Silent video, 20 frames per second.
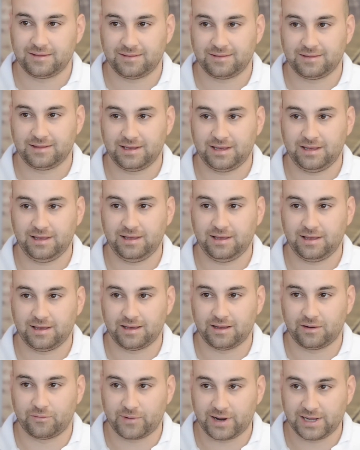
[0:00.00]
The
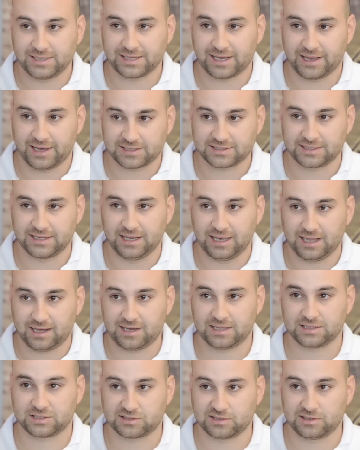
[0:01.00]
eraser actually
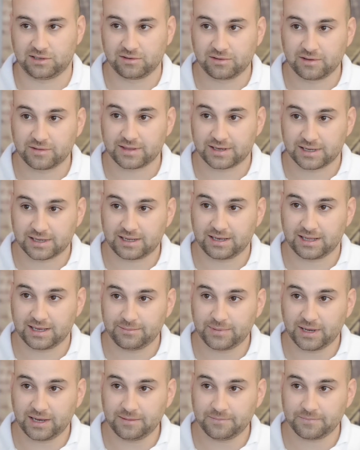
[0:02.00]
lasts longer than a clay
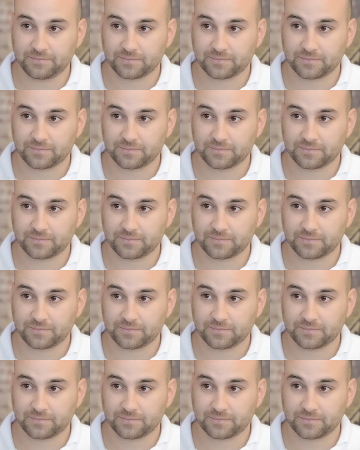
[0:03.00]
bar.